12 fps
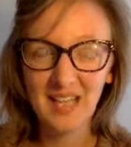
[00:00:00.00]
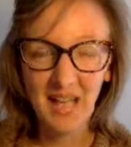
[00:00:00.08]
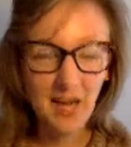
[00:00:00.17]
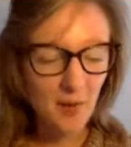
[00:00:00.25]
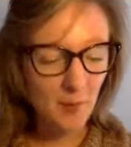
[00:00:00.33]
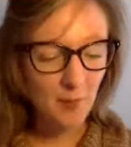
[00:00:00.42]

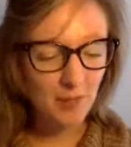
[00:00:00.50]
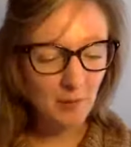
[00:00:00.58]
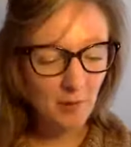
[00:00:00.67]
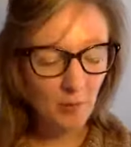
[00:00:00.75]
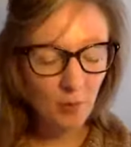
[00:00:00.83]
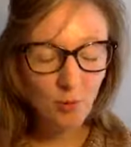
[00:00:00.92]
Can I be
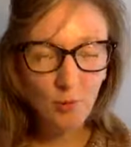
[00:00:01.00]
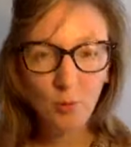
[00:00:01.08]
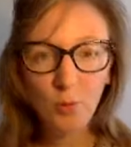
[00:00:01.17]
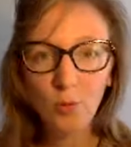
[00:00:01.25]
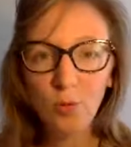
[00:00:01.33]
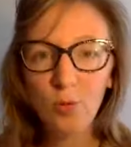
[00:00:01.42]
with
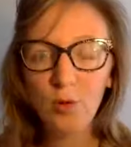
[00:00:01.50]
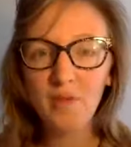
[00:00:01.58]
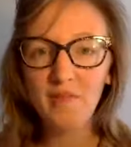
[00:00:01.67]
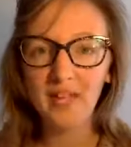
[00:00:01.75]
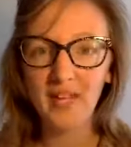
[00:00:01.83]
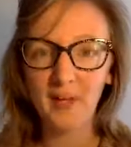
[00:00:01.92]
all of
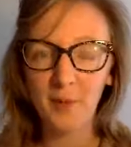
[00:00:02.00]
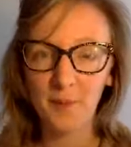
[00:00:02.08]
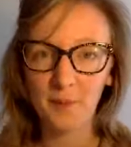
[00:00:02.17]
it?